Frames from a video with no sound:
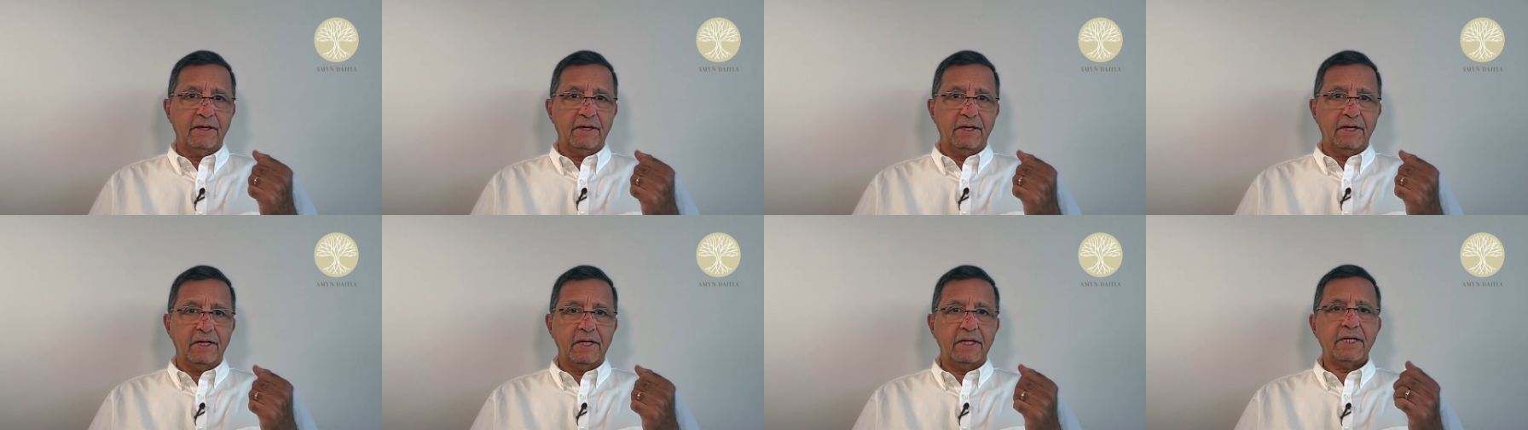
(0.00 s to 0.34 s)

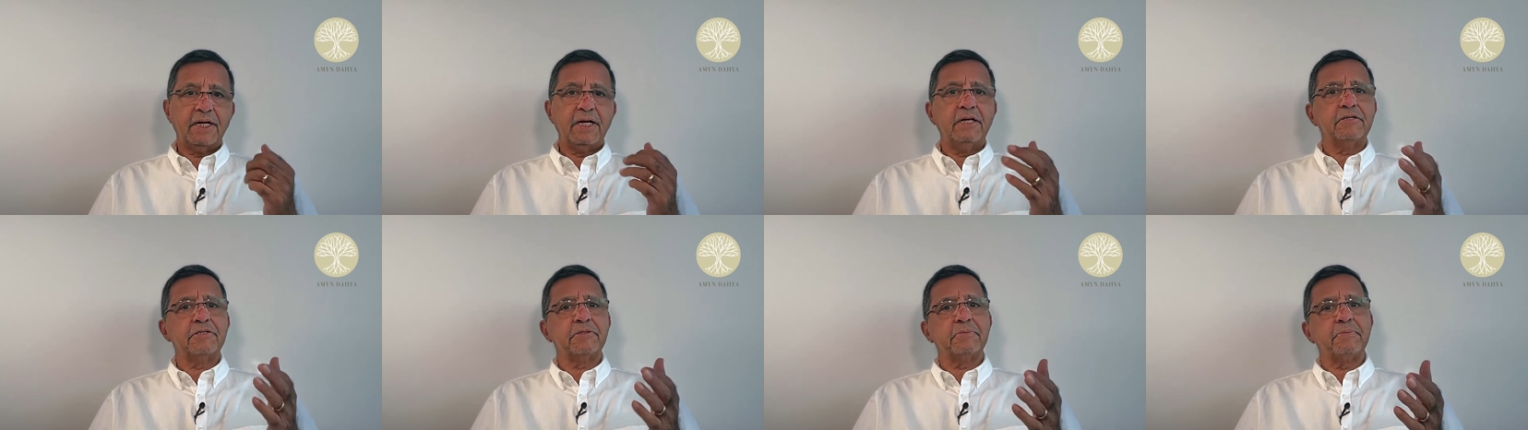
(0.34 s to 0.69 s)
He
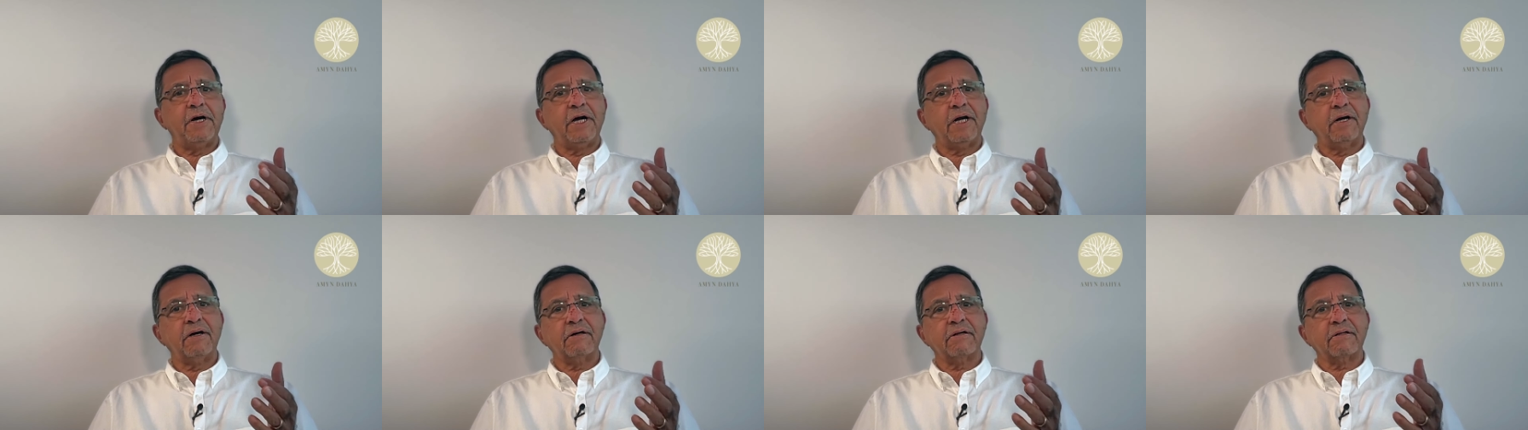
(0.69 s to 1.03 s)
tells
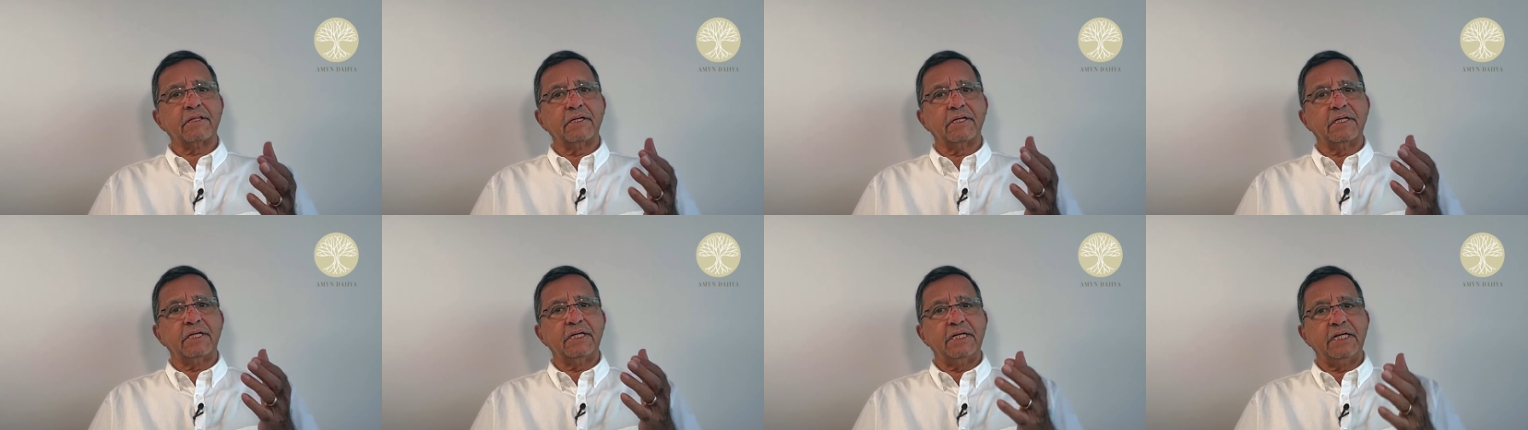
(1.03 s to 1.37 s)
Mark
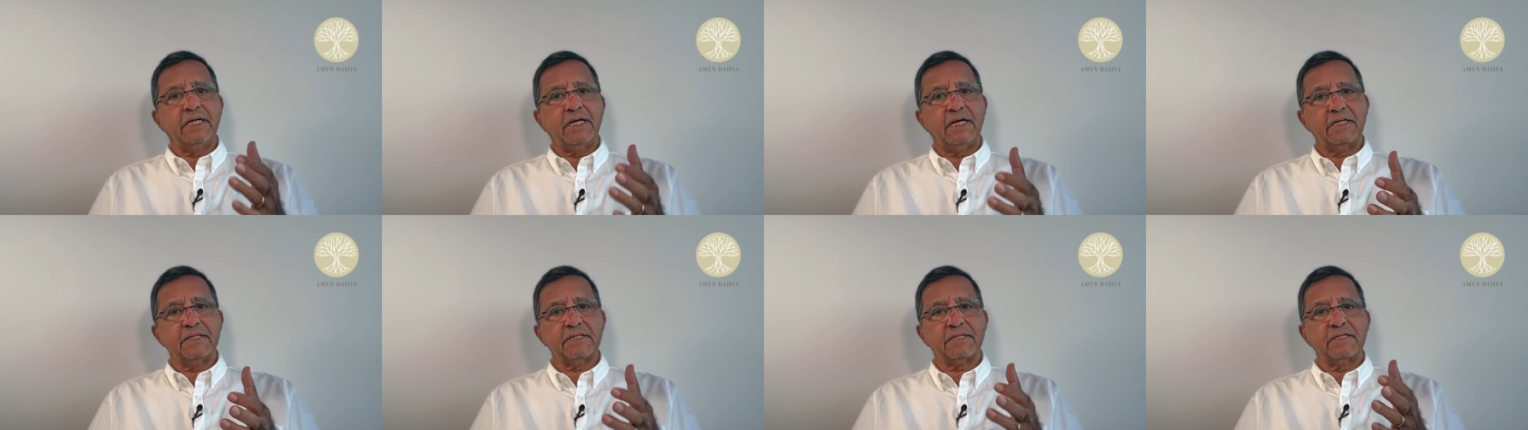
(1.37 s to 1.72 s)
that
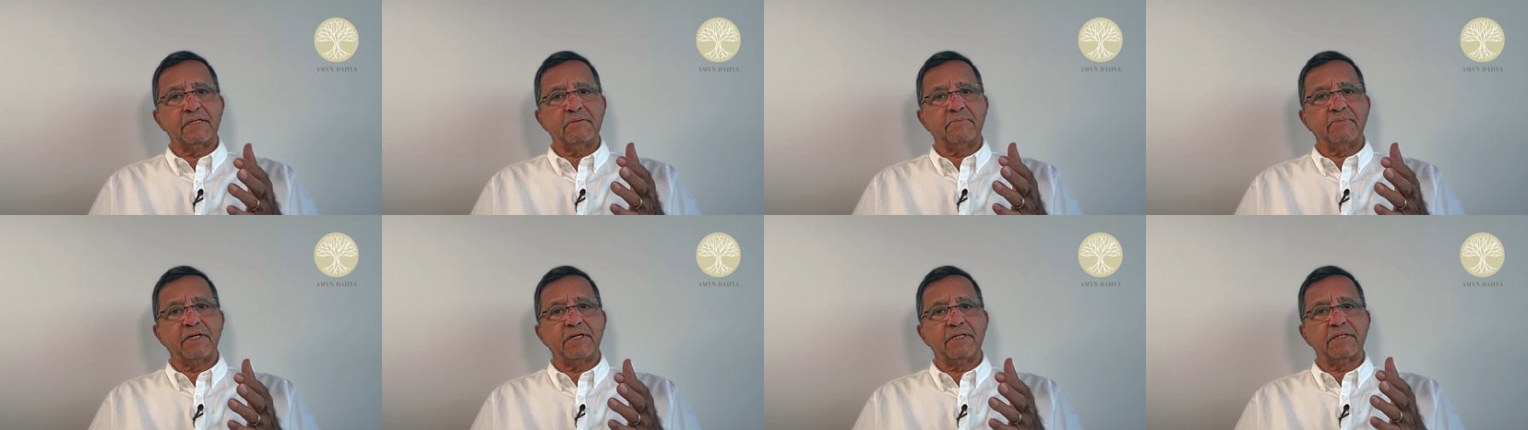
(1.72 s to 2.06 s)
he
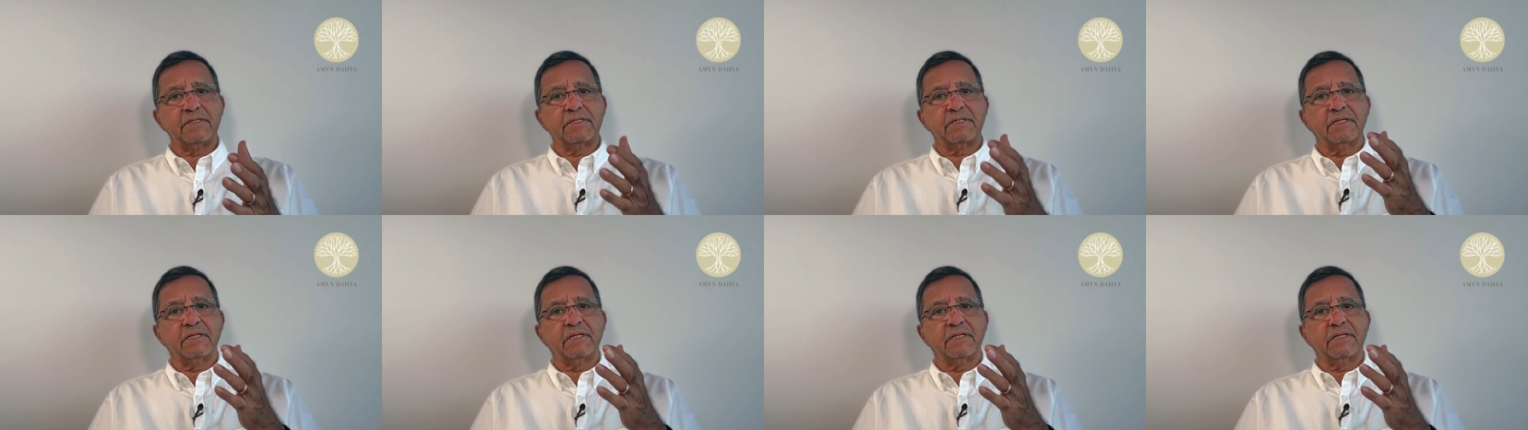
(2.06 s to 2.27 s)
estimates